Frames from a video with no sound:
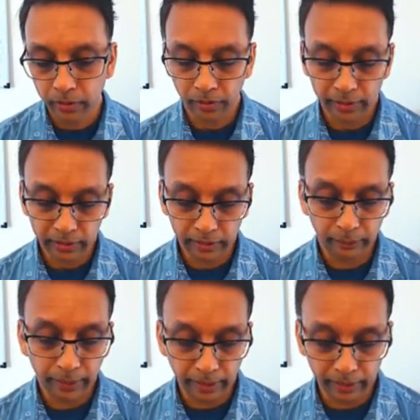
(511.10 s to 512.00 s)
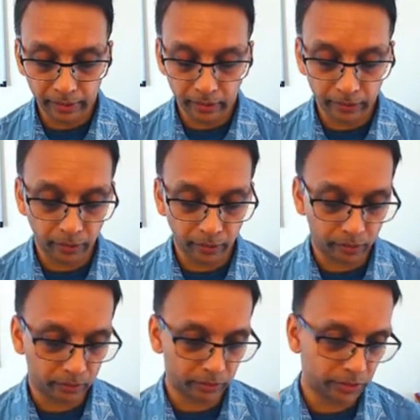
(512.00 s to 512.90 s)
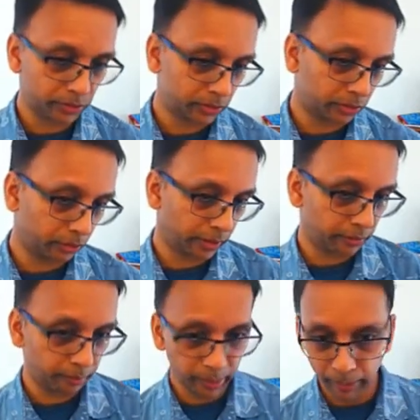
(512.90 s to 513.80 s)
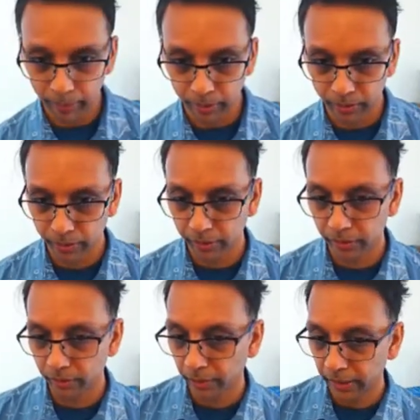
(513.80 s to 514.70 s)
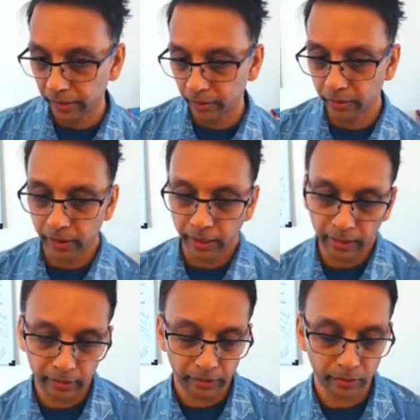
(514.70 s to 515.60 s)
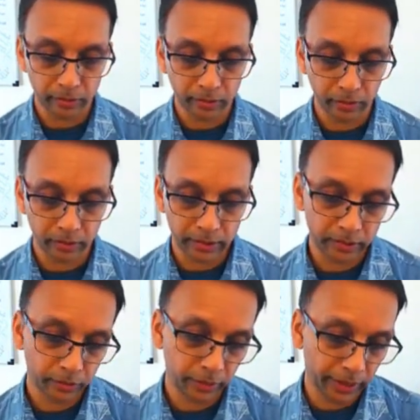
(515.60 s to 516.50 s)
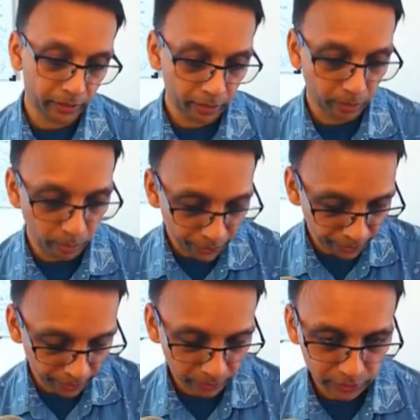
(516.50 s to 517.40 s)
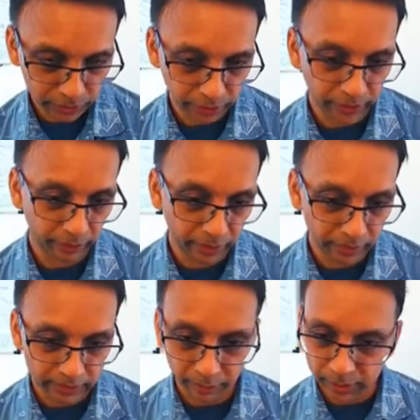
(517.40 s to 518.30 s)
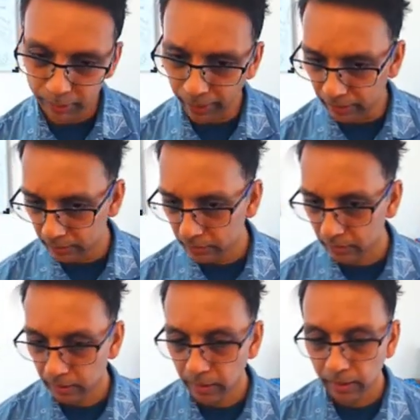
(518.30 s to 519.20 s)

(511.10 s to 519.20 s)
currently with, just drawing on paper, the reader and the content creator are both sharing the same space.